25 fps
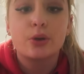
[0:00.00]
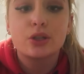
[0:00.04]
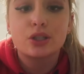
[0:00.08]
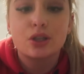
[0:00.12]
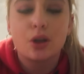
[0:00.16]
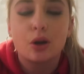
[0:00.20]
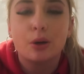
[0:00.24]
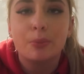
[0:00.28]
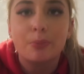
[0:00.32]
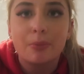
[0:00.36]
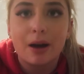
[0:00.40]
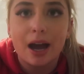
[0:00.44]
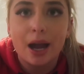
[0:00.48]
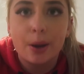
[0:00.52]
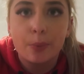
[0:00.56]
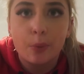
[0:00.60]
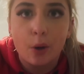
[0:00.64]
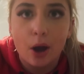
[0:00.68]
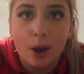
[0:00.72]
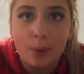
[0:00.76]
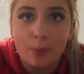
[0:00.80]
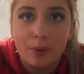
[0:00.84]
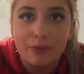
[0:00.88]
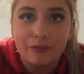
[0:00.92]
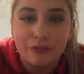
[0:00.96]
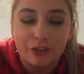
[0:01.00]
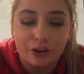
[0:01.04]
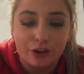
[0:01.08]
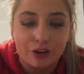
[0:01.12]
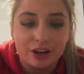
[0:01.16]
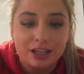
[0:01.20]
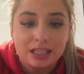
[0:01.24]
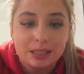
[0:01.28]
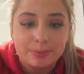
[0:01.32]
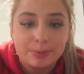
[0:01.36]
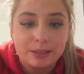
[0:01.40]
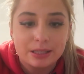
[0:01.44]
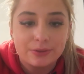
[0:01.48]
was on my What I Want for
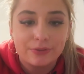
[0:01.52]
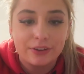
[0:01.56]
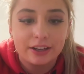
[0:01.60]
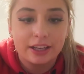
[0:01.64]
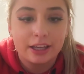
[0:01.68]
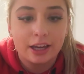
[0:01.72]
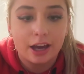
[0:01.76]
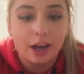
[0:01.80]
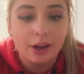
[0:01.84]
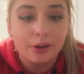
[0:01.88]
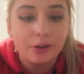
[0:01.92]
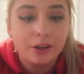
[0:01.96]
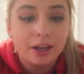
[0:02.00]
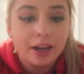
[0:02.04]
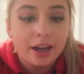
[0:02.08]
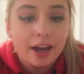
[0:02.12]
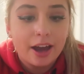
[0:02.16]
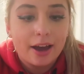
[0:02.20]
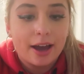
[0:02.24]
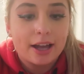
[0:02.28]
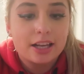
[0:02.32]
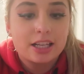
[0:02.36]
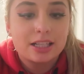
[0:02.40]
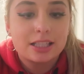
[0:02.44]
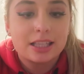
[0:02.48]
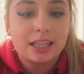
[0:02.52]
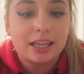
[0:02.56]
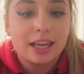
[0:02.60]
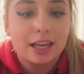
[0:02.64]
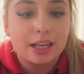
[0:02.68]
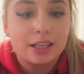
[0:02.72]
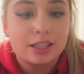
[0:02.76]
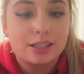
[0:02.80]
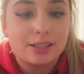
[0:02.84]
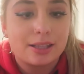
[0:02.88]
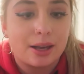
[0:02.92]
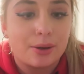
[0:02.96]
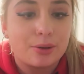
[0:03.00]
Christmas video. I just think
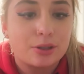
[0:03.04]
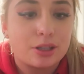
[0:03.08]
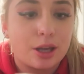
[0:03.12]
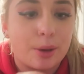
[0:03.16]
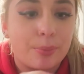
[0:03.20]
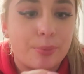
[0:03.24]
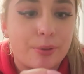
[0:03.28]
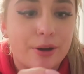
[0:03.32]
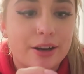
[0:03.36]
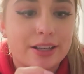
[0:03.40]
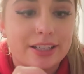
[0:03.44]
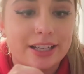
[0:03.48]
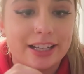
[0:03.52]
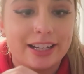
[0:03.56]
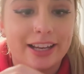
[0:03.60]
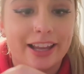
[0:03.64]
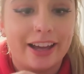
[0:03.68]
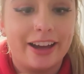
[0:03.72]
it's so, so pretty.